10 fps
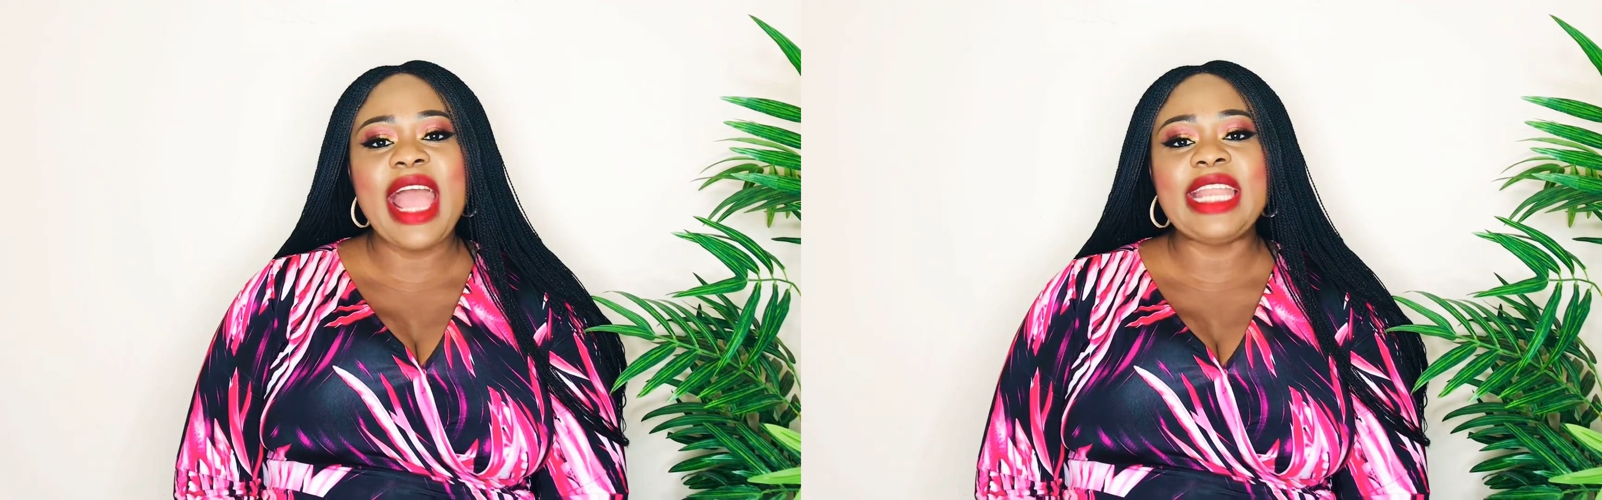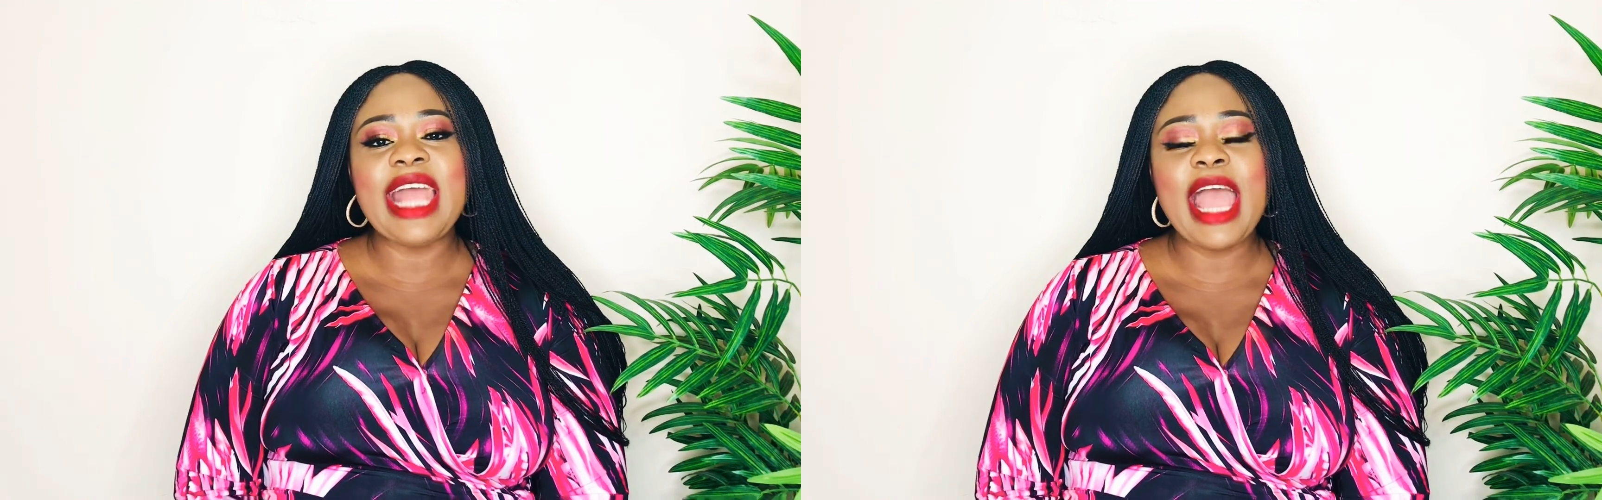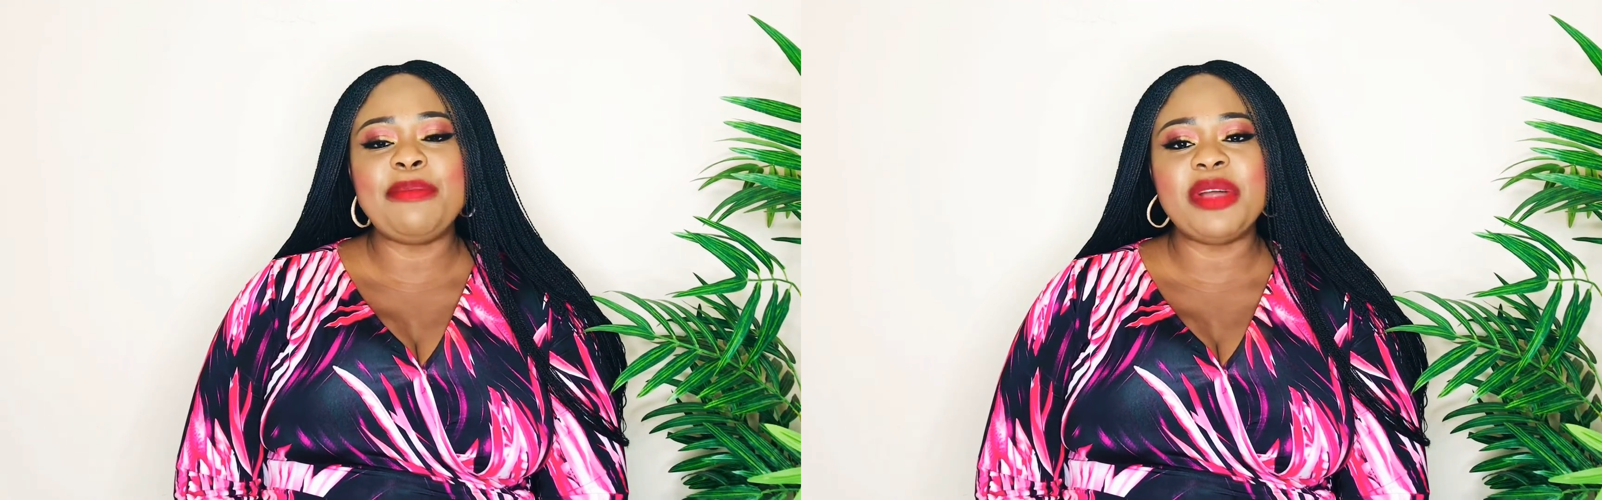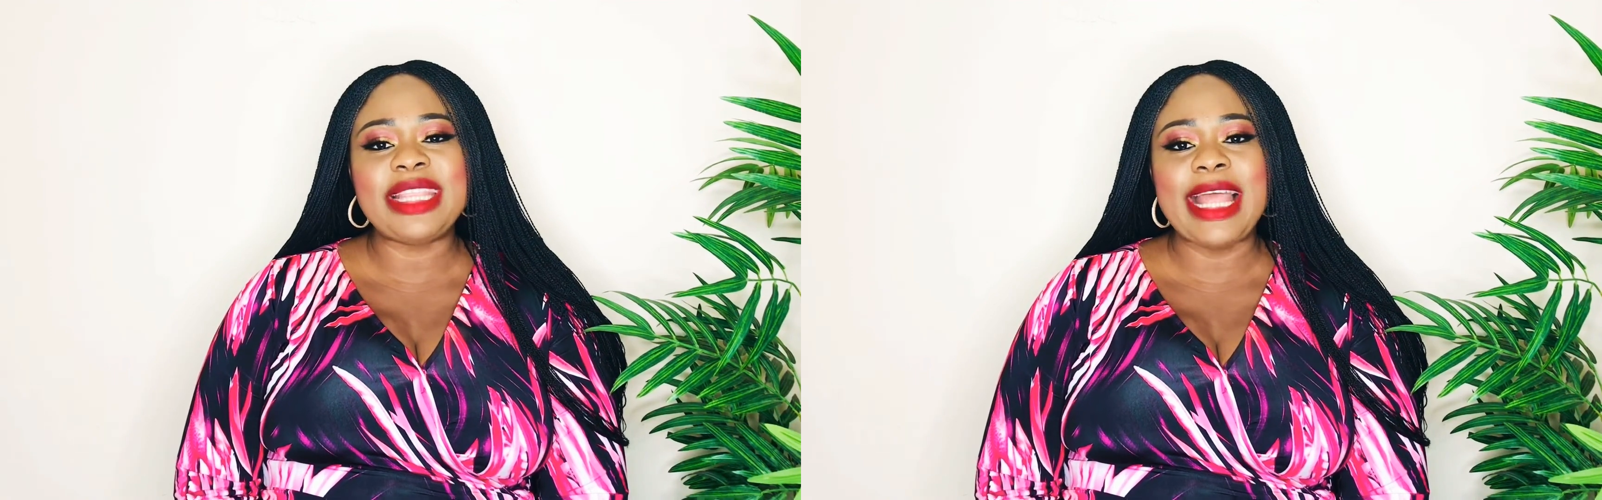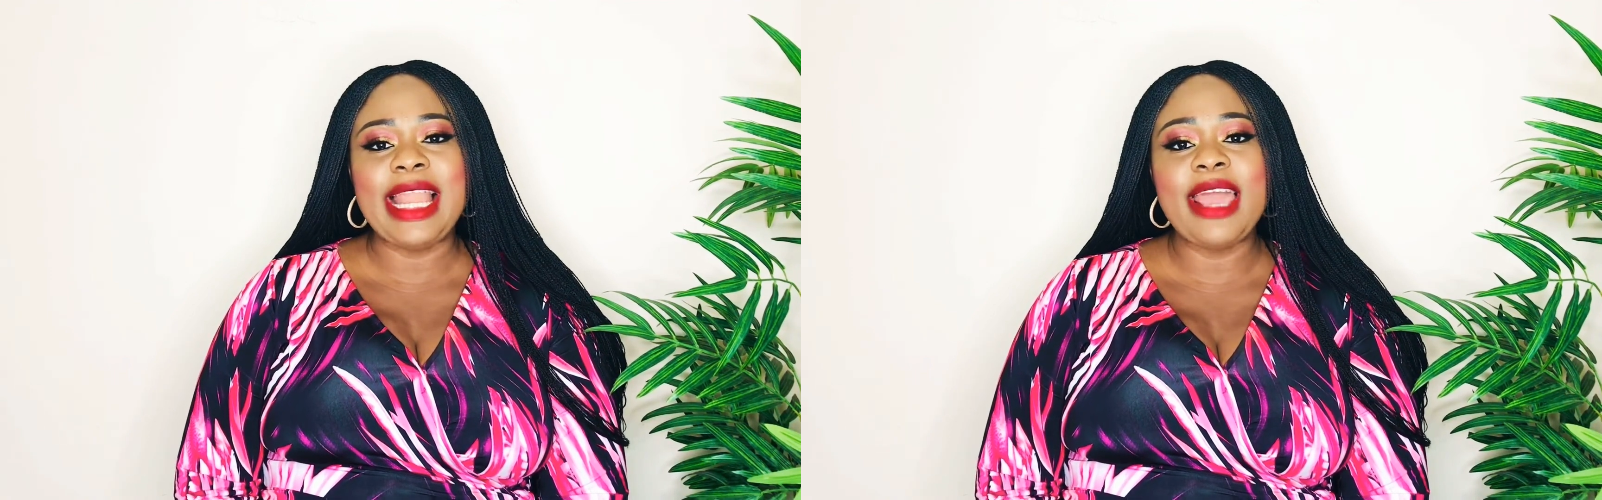and
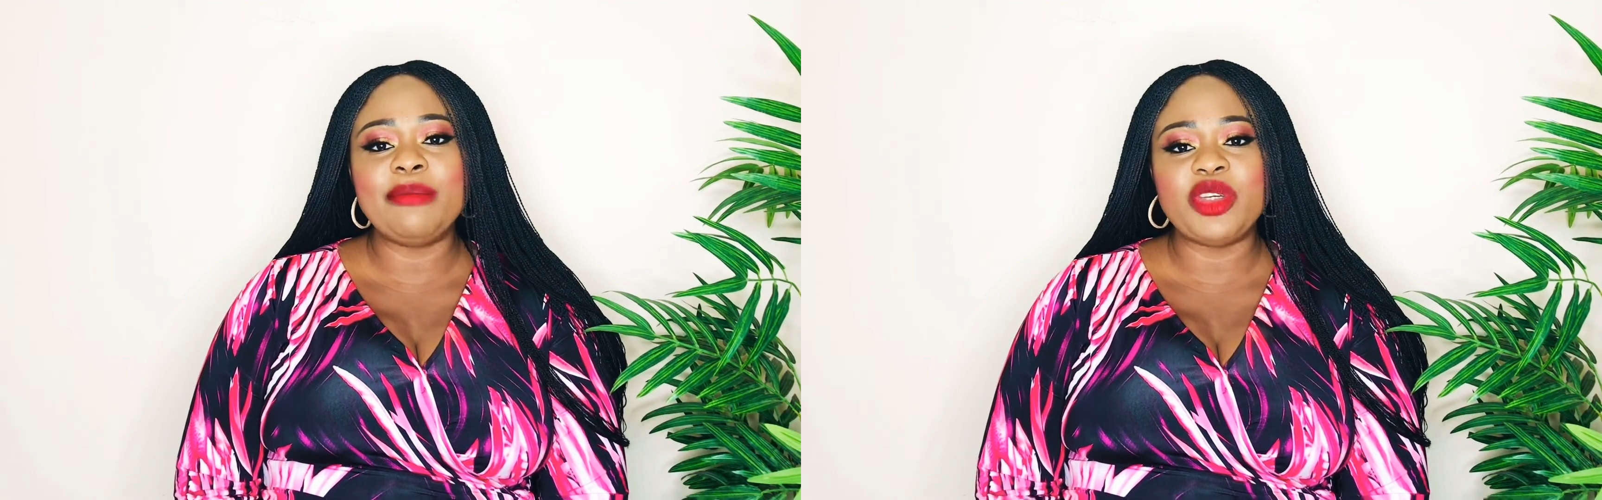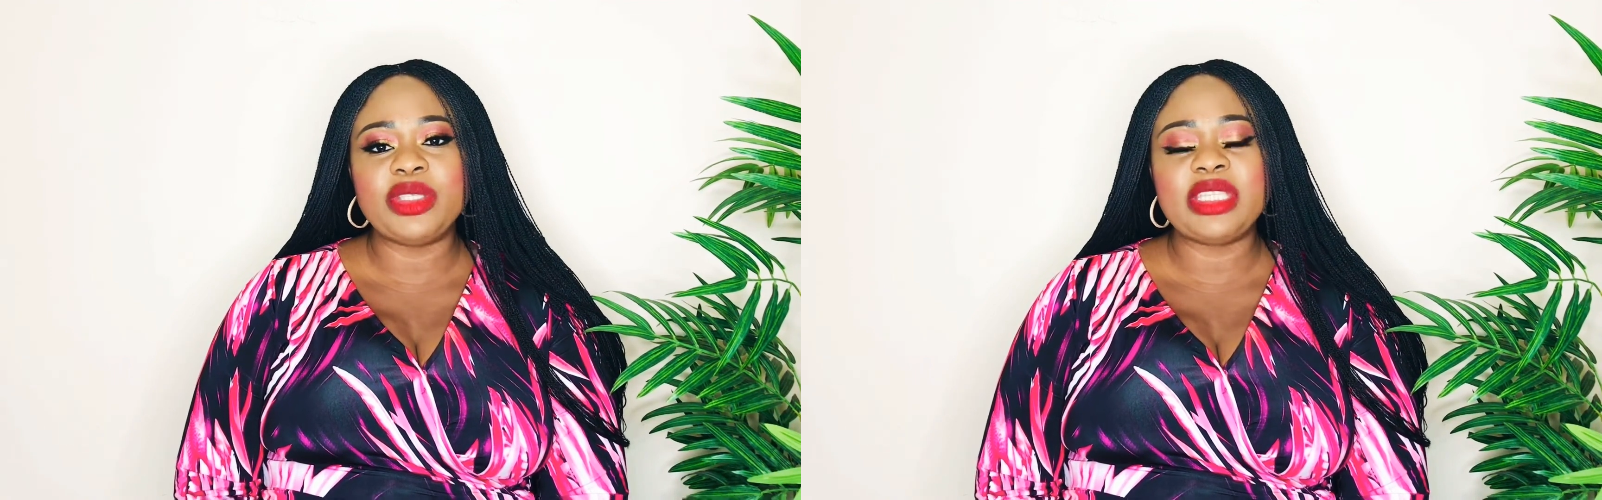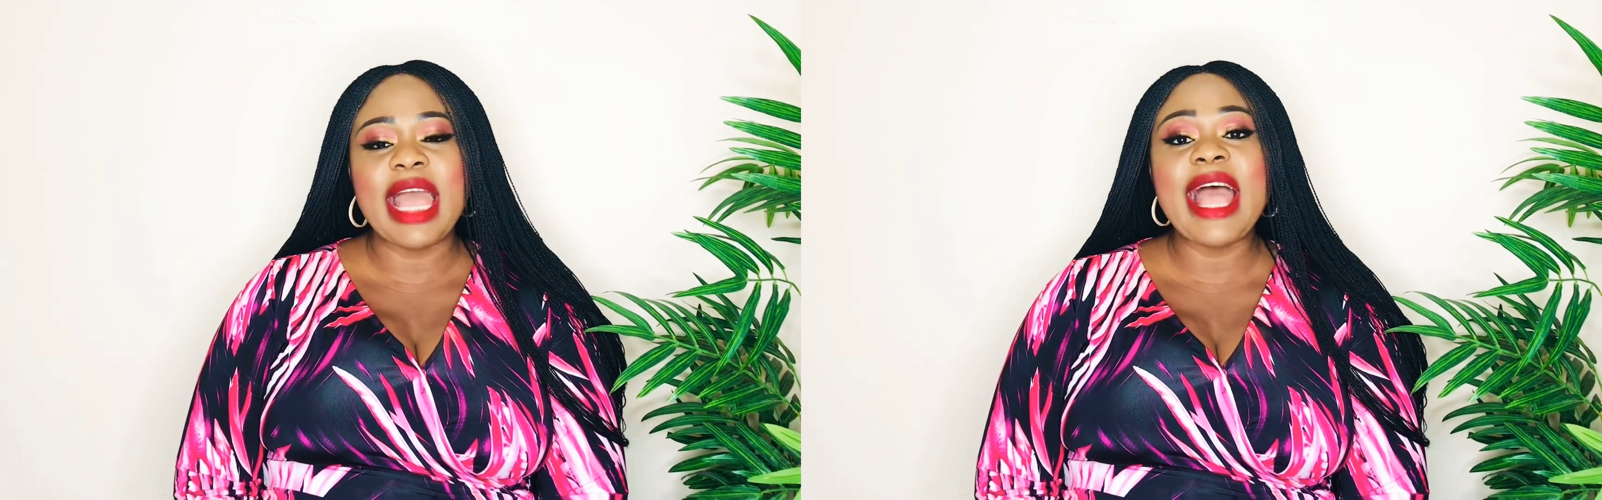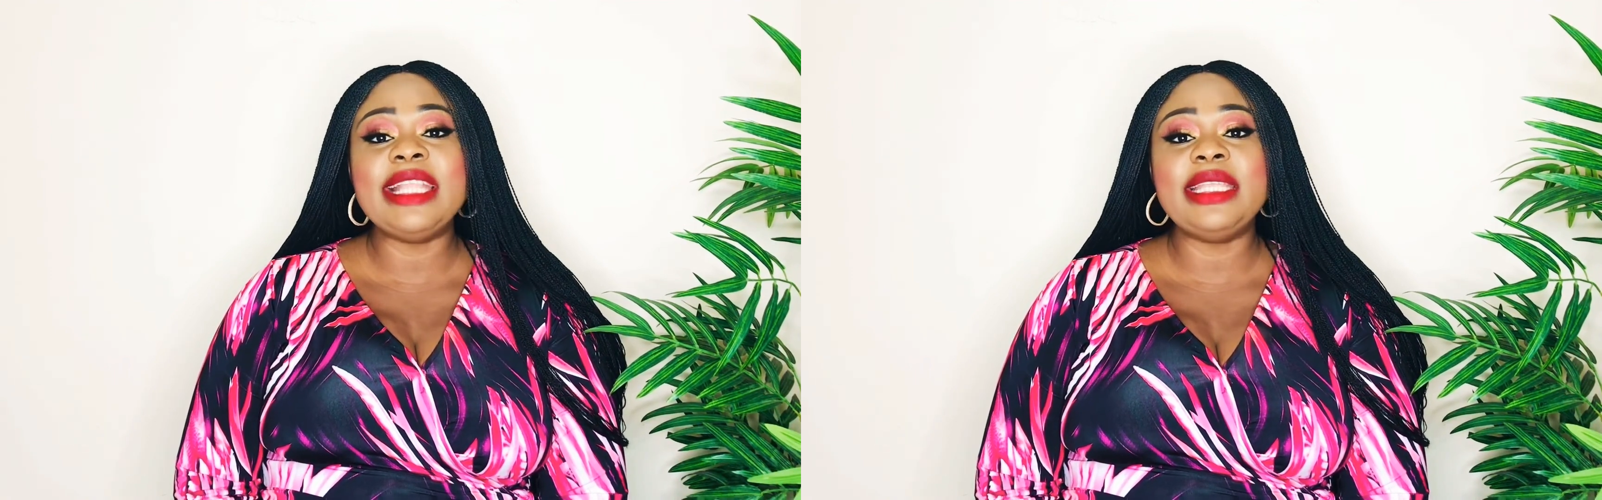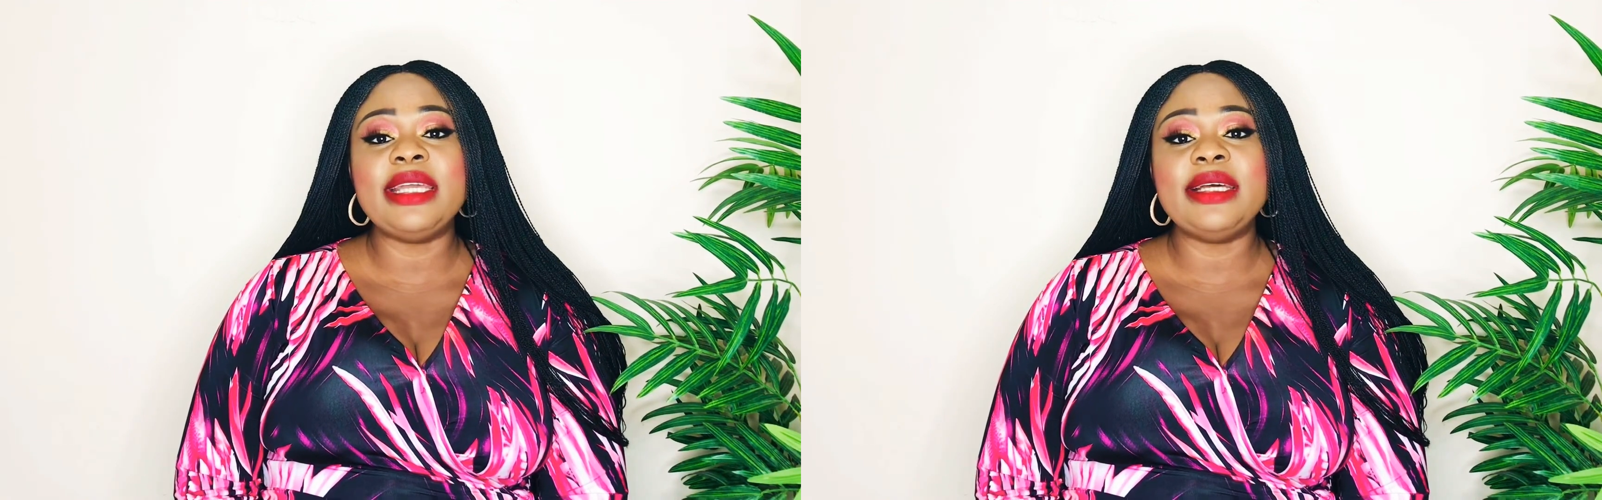hypothalamus
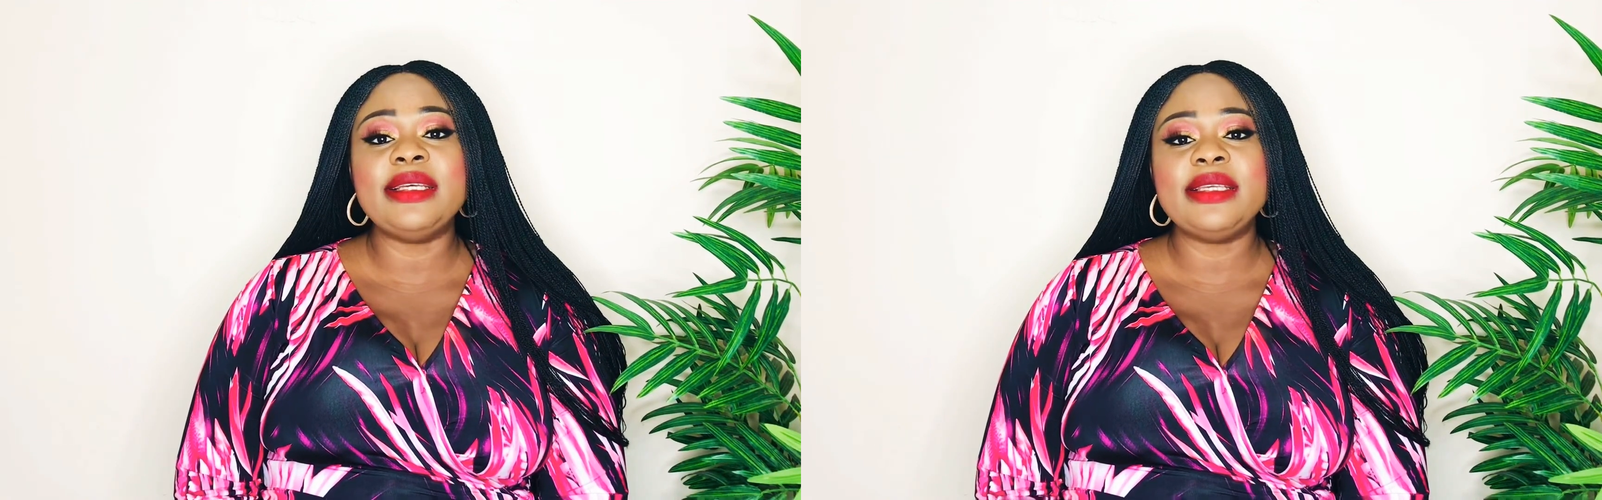and the